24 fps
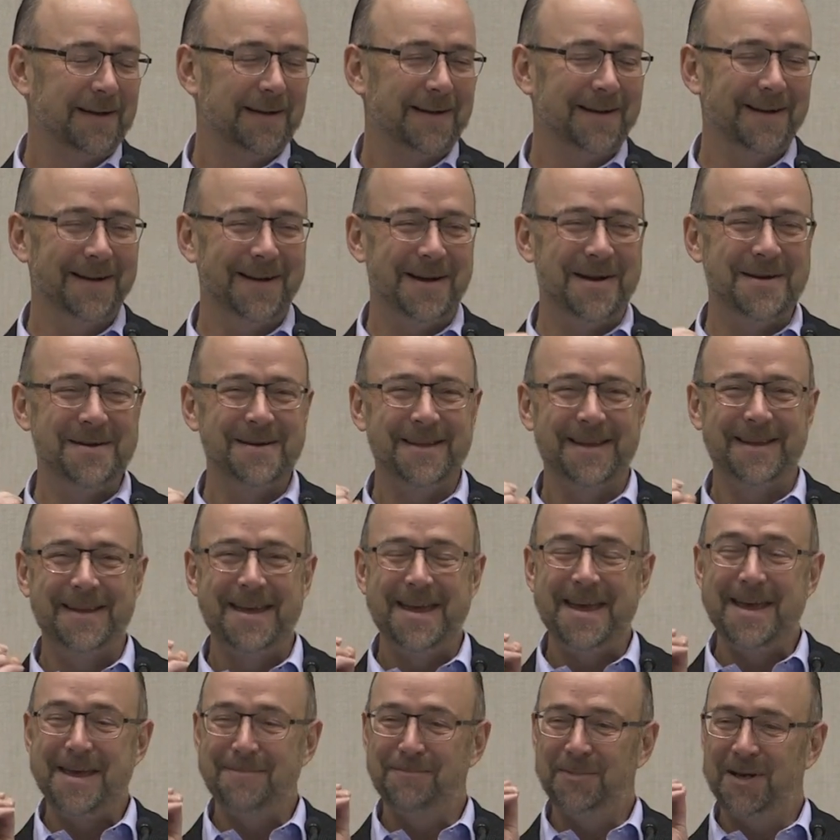But
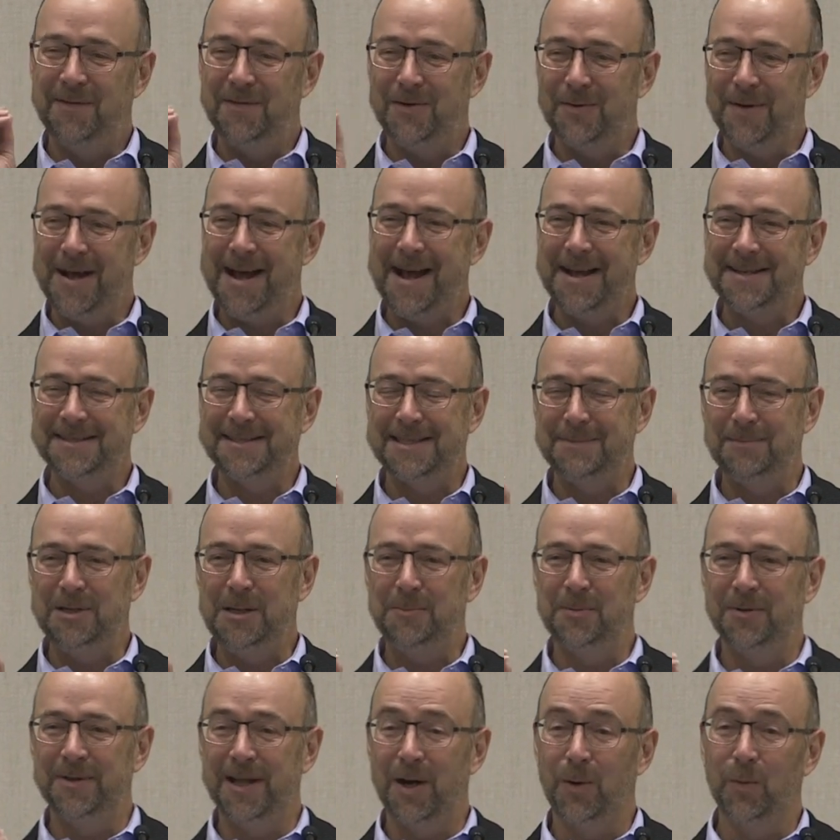if you ask the
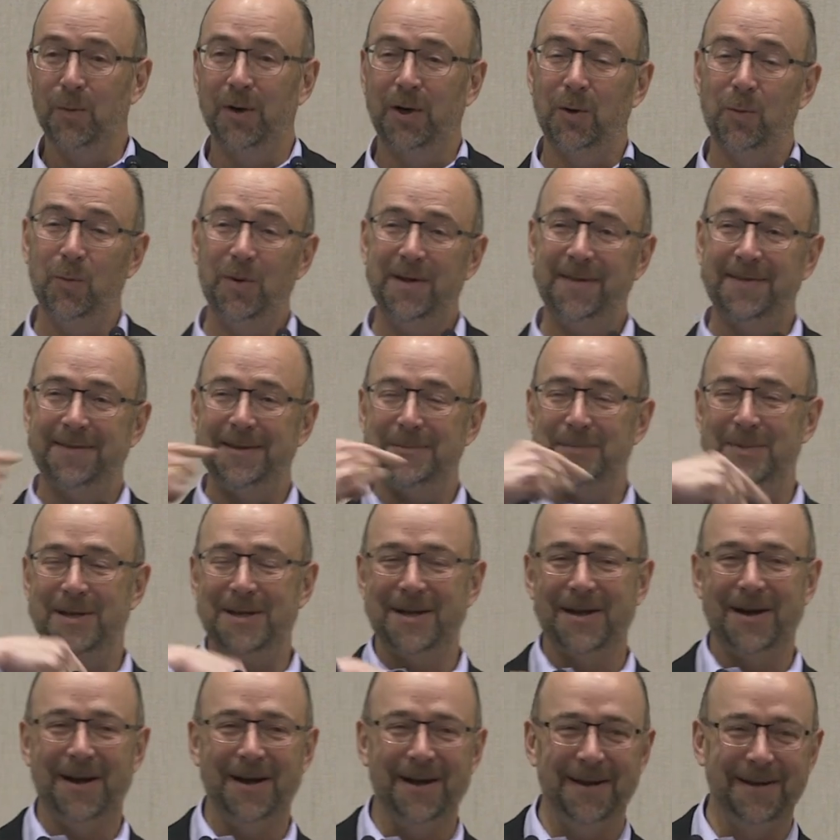people that work with the
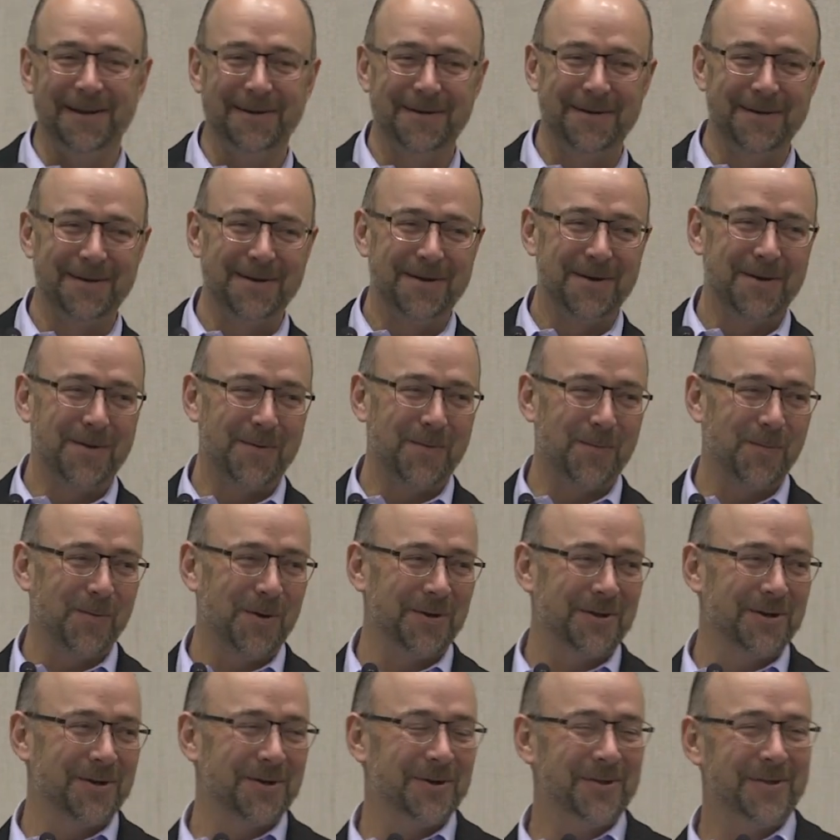PI,
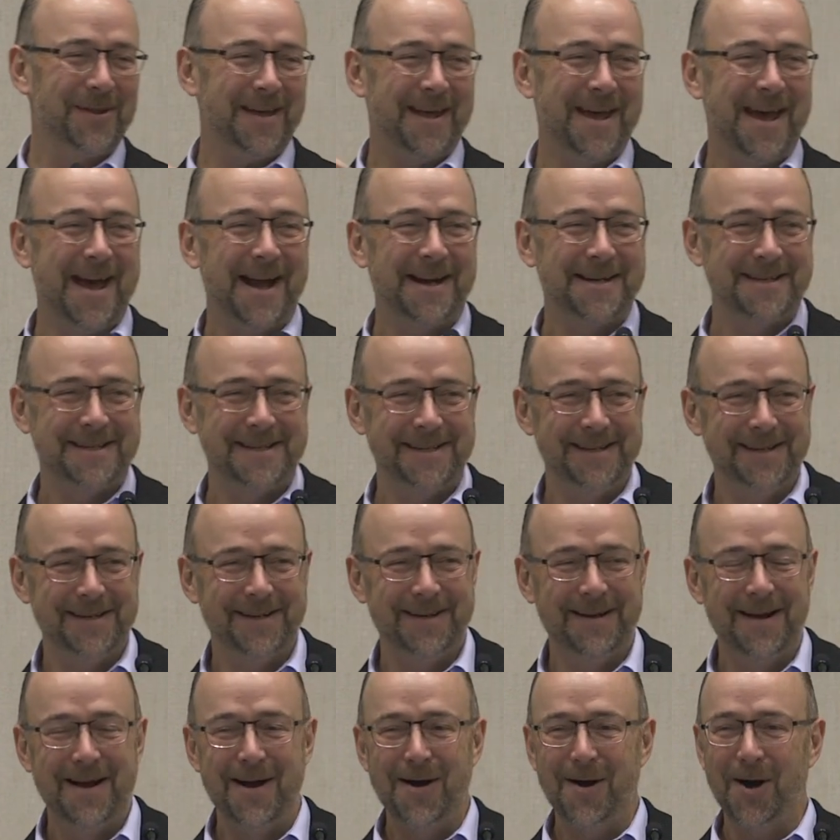whether they
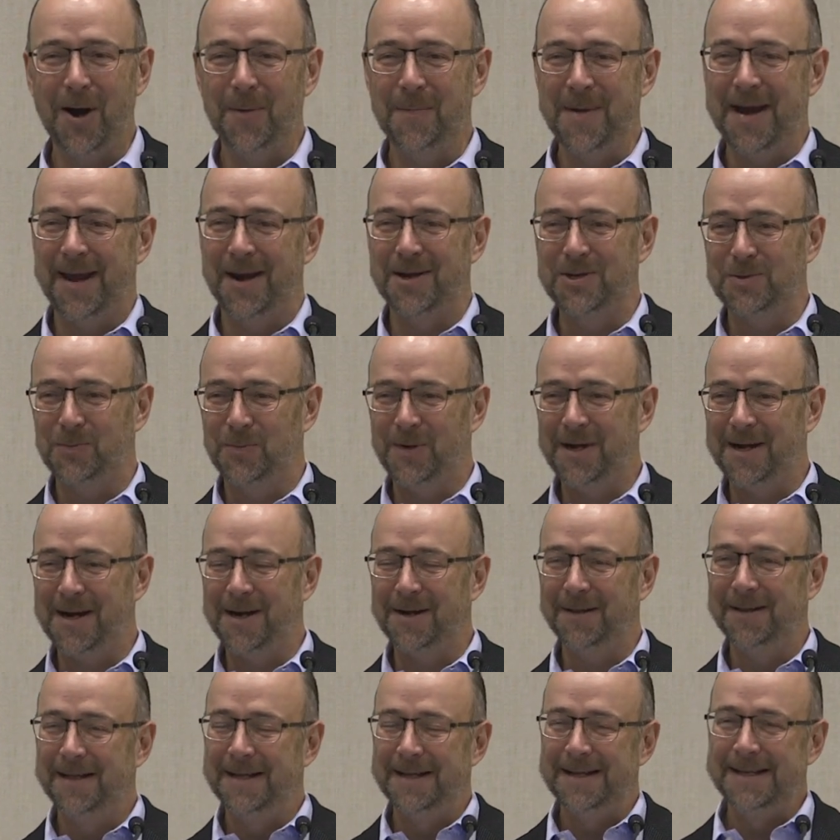actually are managed
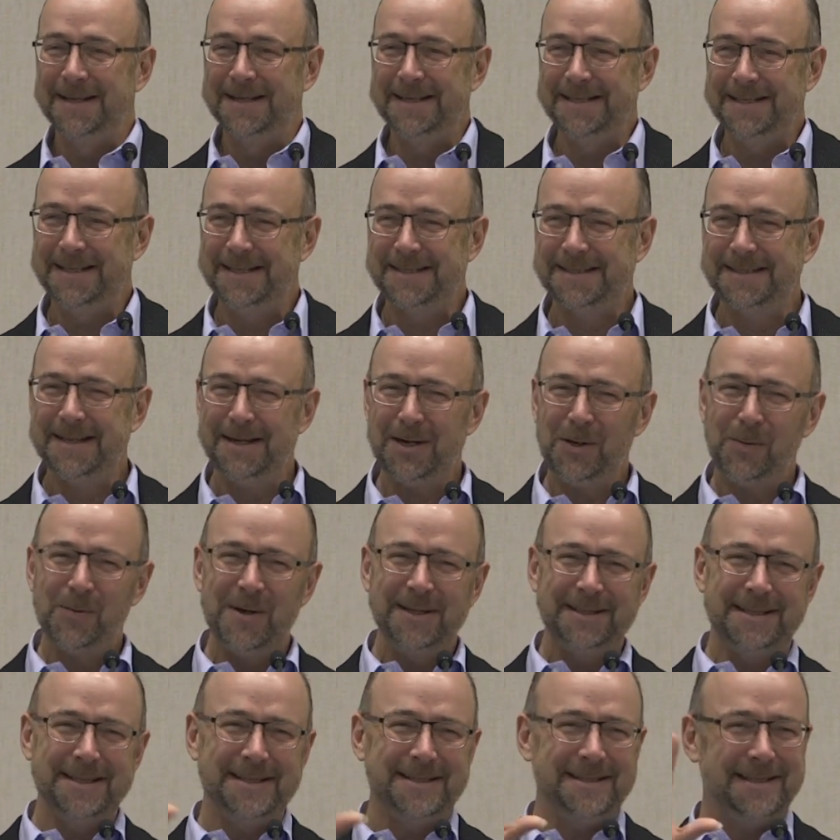well, it's not
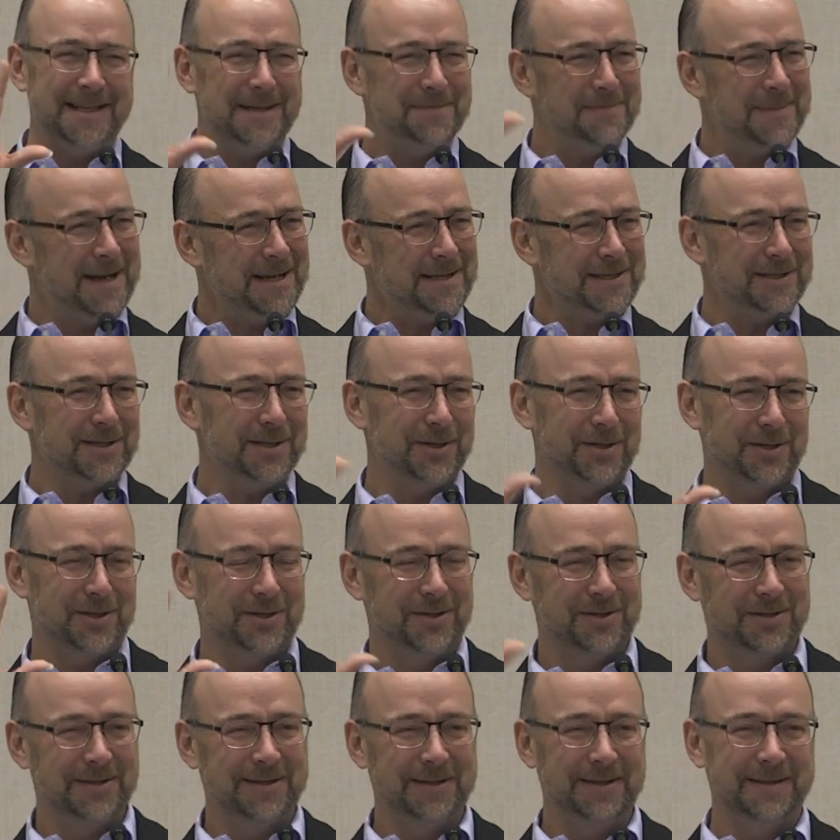quite the same message.
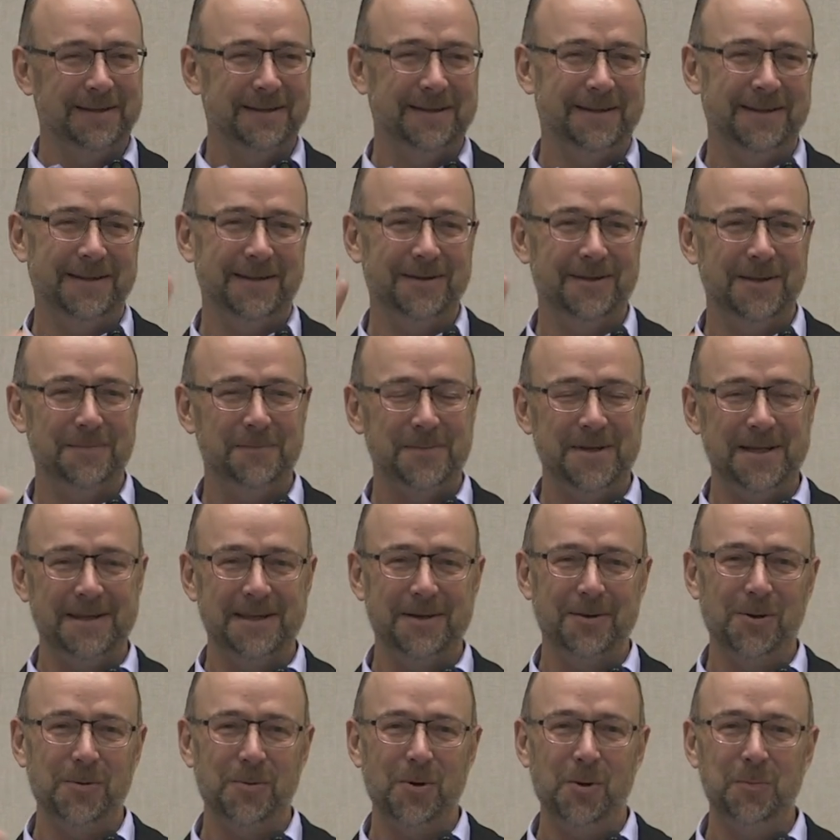You know, the
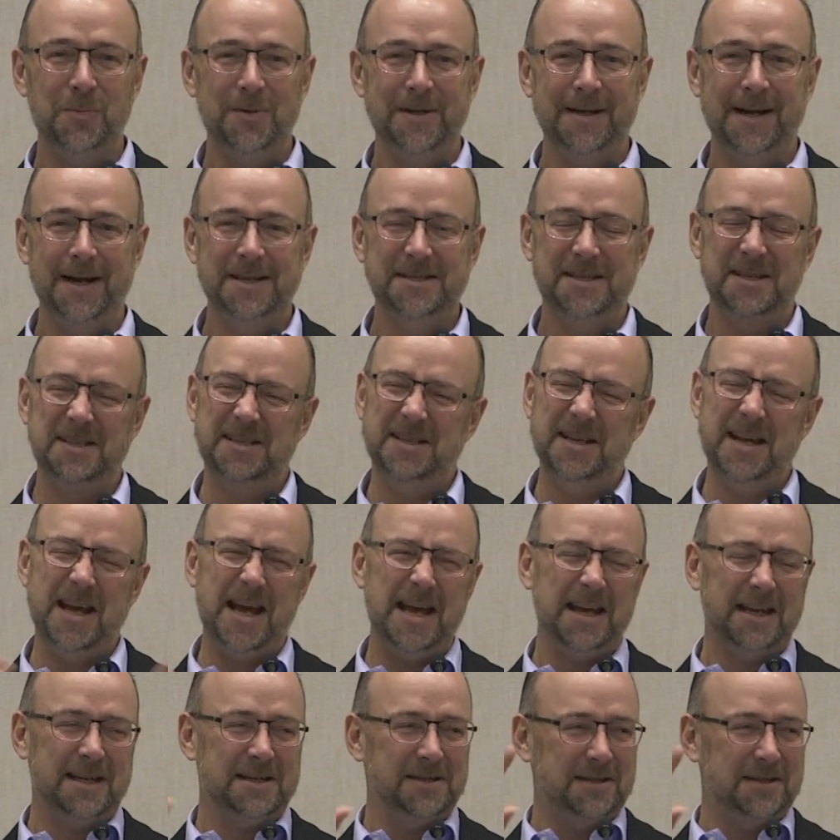old PI says, yeah,